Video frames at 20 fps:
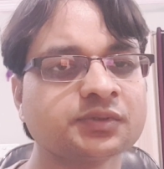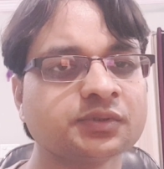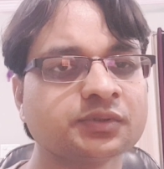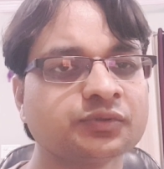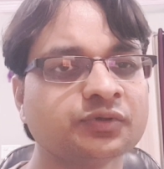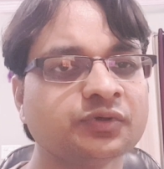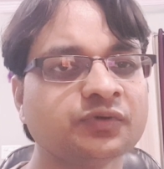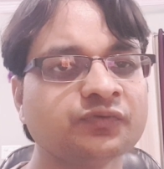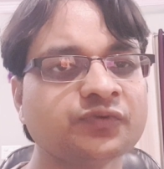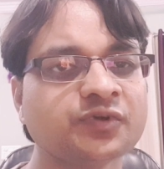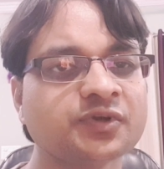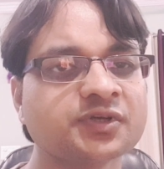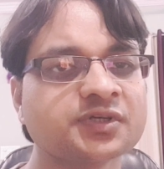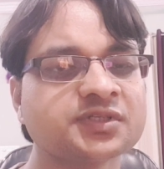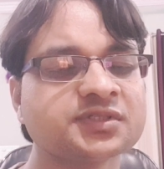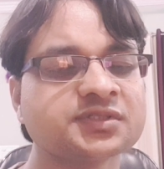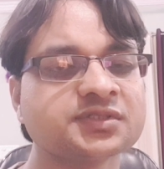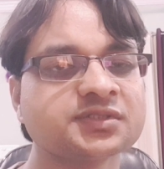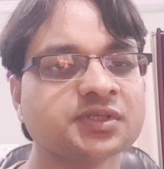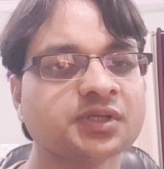tuning fork
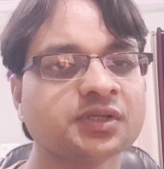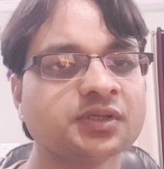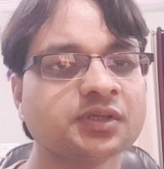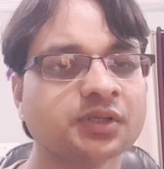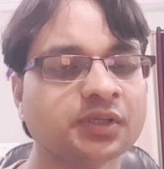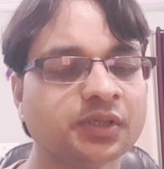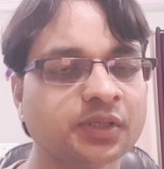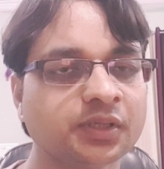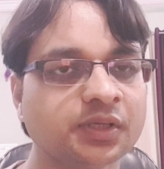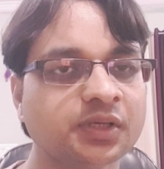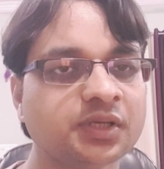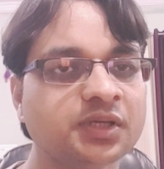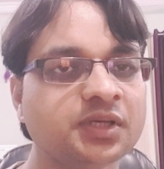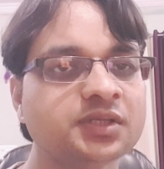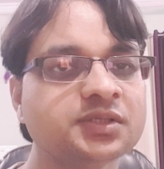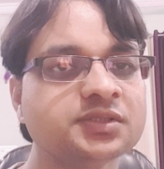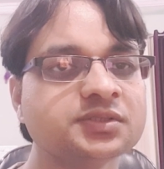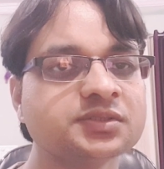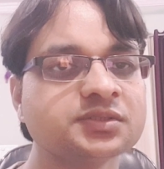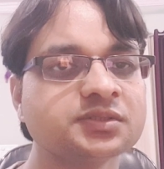tests are
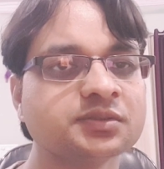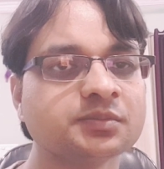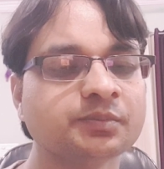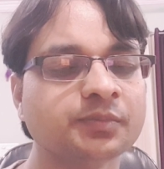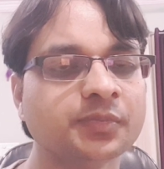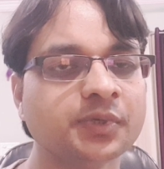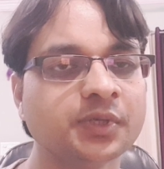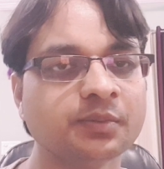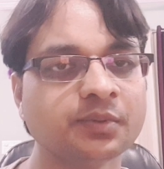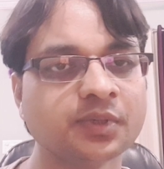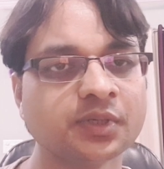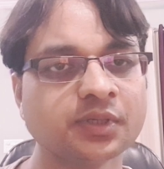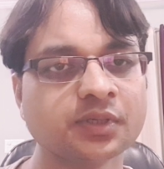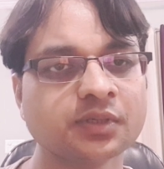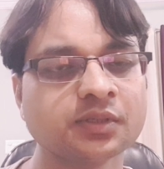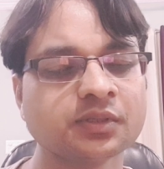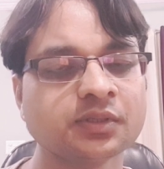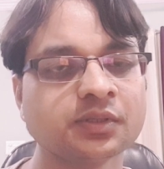Rhenish, Weber,